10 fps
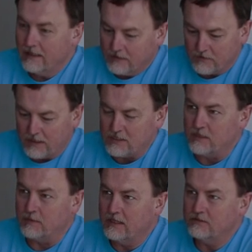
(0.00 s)
That's right,
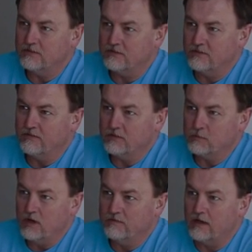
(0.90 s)
Jim. It gives us a surface
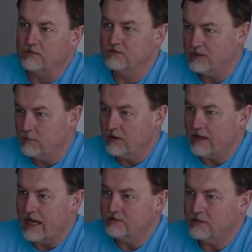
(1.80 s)
profile similar
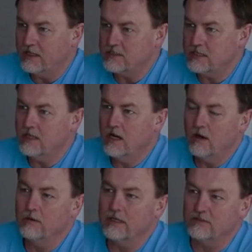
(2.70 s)
to acid etching,
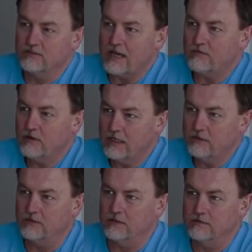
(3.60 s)
only it's safer and
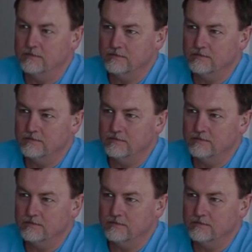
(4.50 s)
easier.